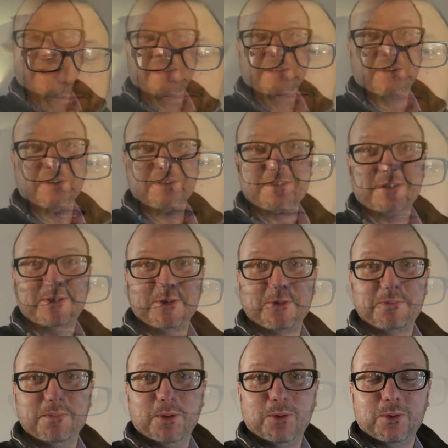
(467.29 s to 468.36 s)
Hey guys,
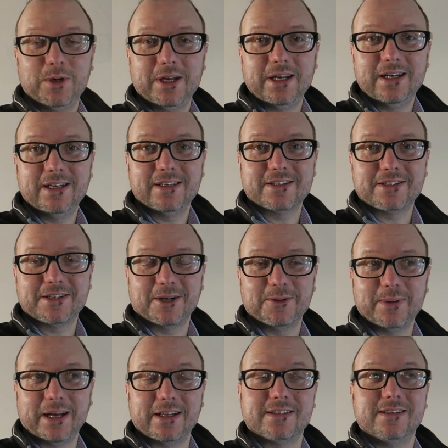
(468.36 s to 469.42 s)
good morning.
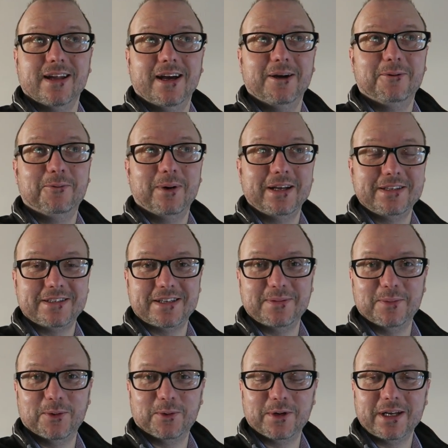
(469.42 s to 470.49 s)
So it's now
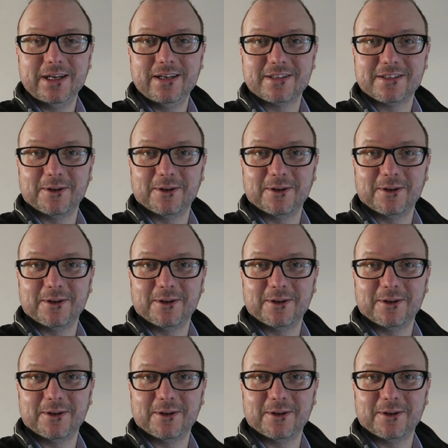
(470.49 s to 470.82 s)
Wednesday morning.